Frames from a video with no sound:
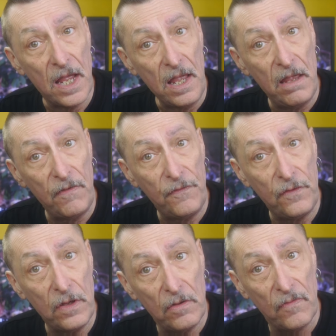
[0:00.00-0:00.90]
If
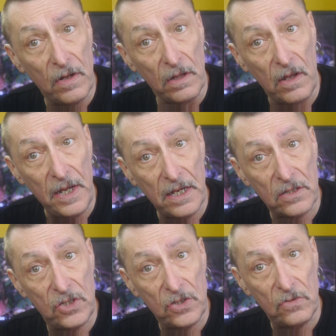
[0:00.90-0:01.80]
you've
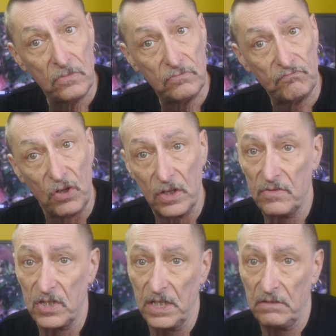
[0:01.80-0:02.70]
liked what you've
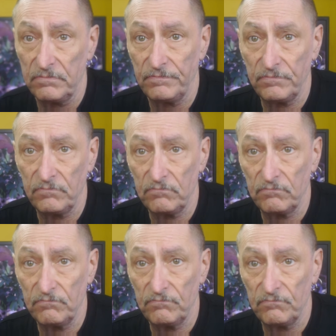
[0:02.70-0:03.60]
seen,
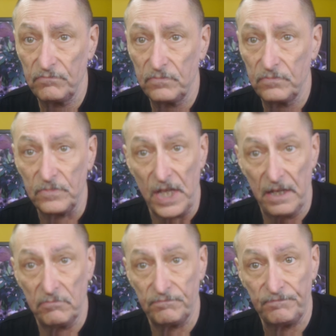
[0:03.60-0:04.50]

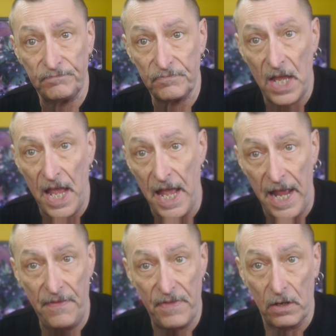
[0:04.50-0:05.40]
then
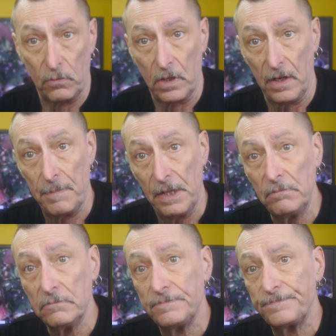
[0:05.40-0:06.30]
hit that old like
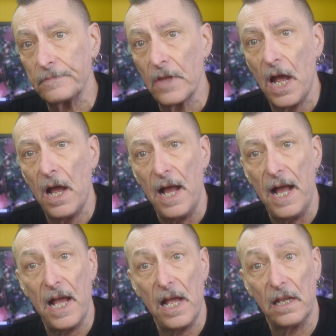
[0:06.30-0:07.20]
button.
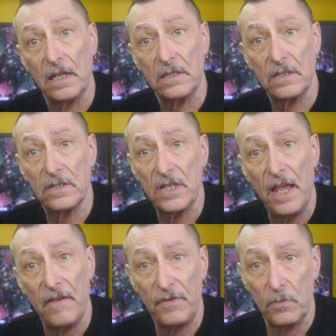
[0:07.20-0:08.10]
And
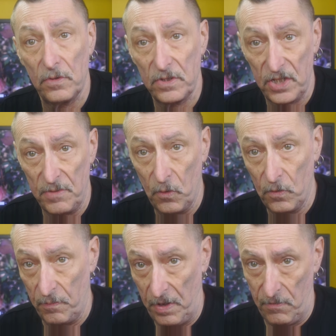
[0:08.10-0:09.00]
if you want to see more
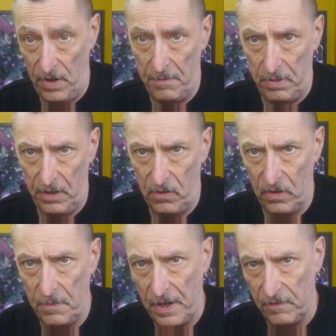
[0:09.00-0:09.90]
of me rambling on
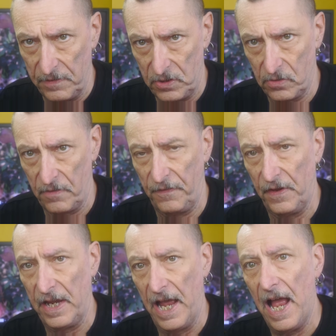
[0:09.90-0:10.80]
about
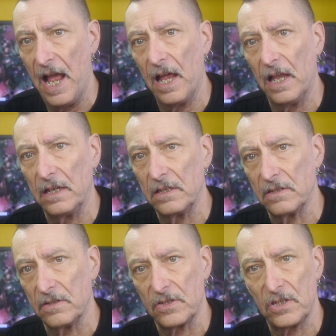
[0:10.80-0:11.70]
photography
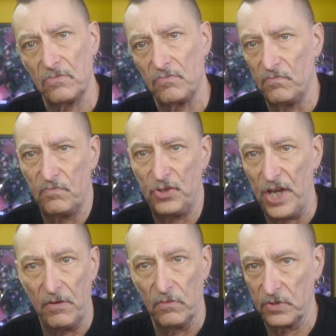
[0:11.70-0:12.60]
and
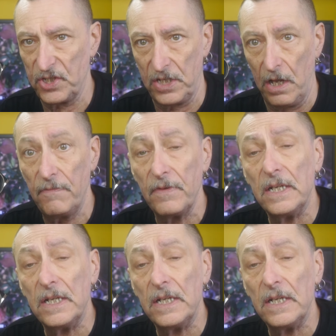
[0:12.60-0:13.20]
general stuff,